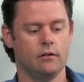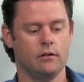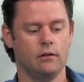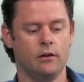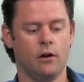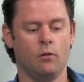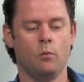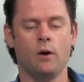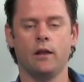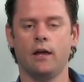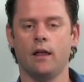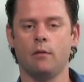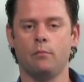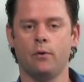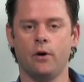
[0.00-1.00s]
one of the
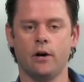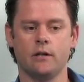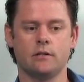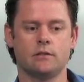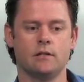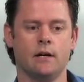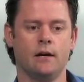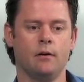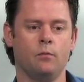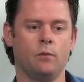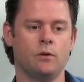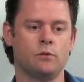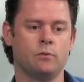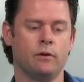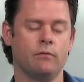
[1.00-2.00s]
other products
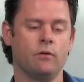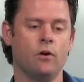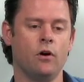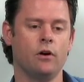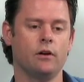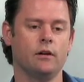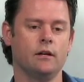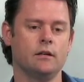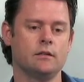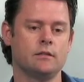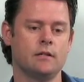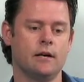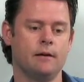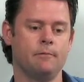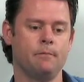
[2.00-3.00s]
which we've got is
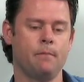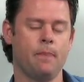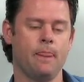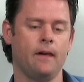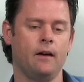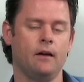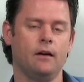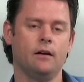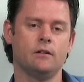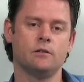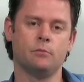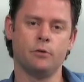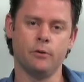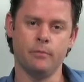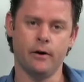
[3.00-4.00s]
the
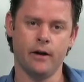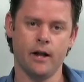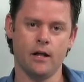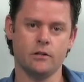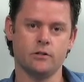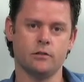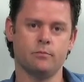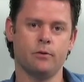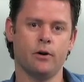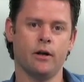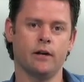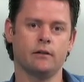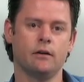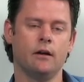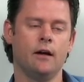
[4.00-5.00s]
broodmare analysis
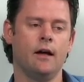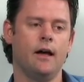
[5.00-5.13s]
product.